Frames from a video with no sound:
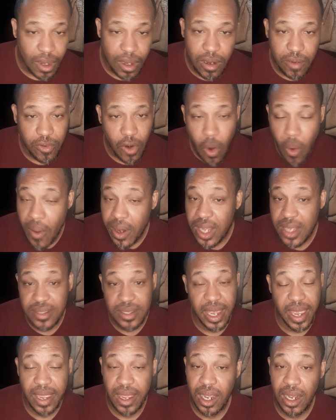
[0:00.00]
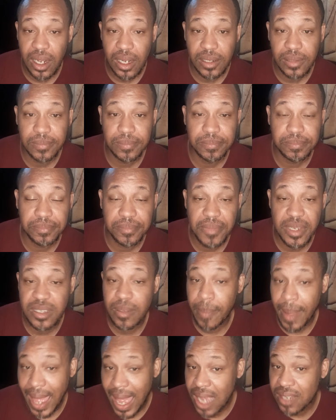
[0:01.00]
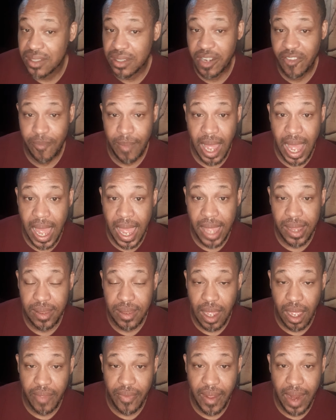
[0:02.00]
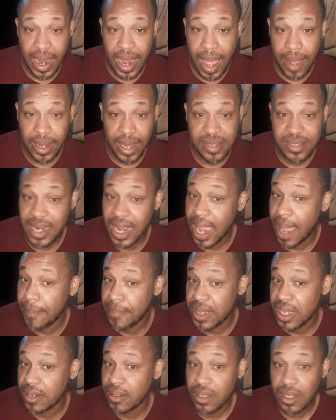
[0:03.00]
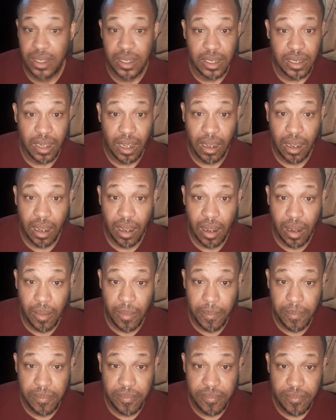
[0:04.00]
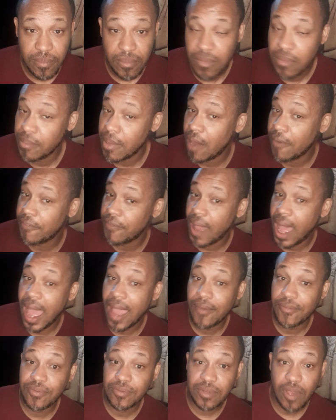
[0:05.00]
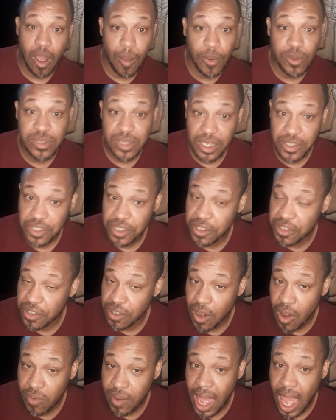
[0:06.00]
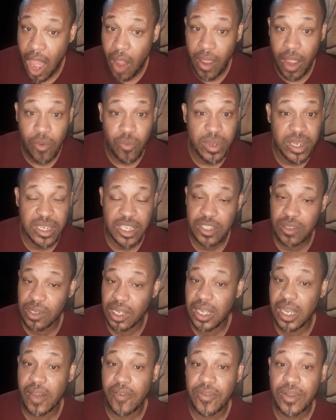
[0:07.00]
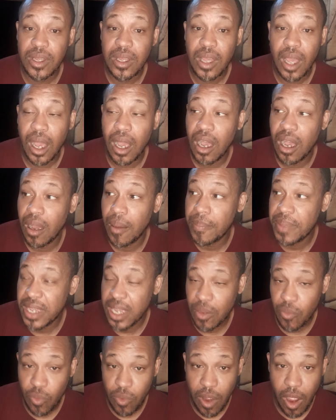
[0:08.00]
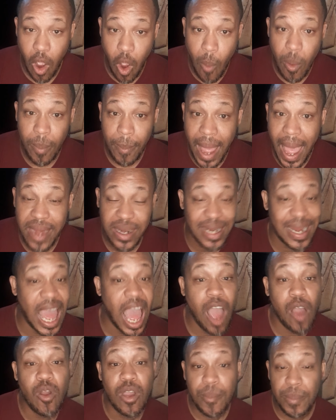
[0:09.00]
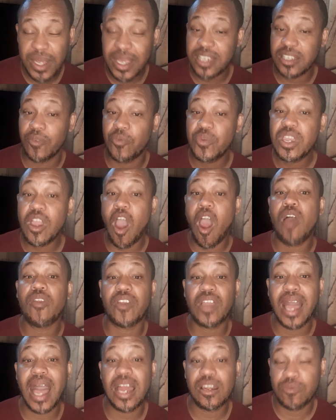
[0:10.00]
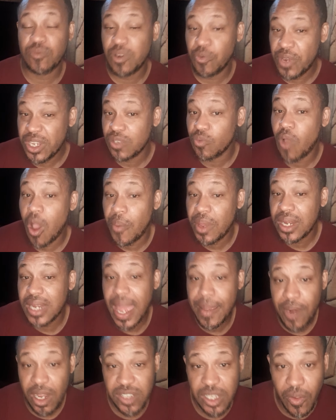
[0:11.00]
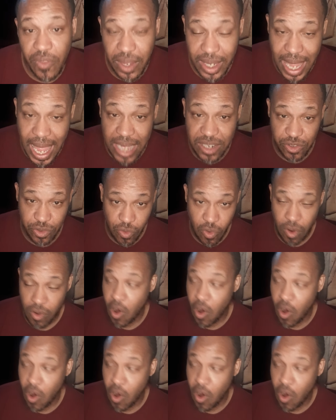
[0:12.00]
growing is a uh, it's a passion of mine uh, that I got. Like I said, I got bit um, about five, almost six years ago now, and we just love uh, being open-minded now because we are the con- the reason why we named ourselves the Conscious Growing